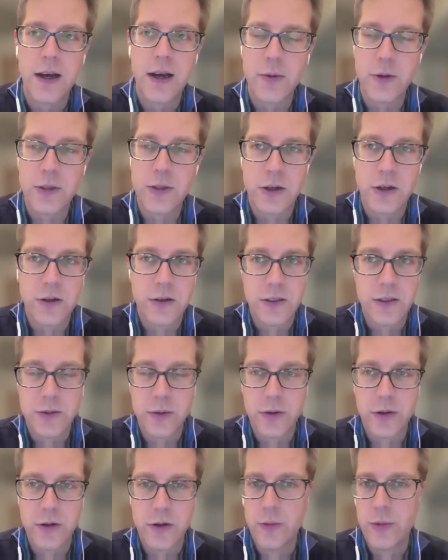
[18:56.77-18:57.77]
We started this
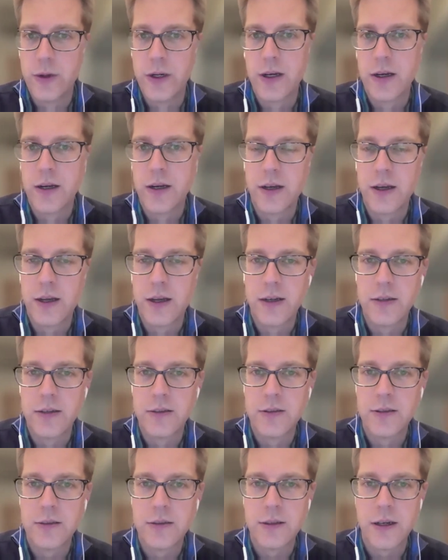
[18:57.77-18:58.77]
with Illumina
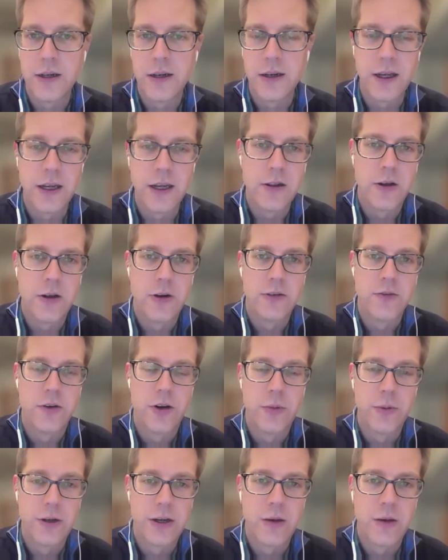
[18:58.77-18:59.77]
and 8 large
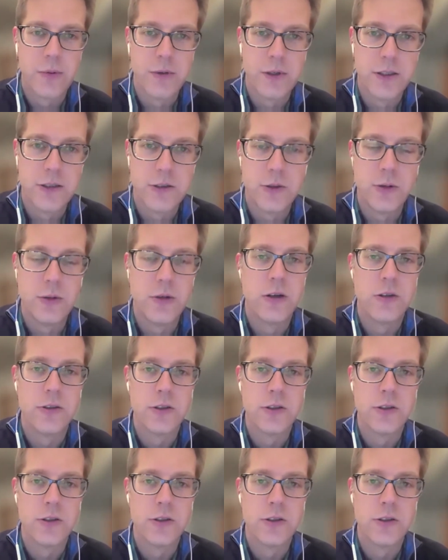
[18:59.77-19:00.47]
pharma companies 2 years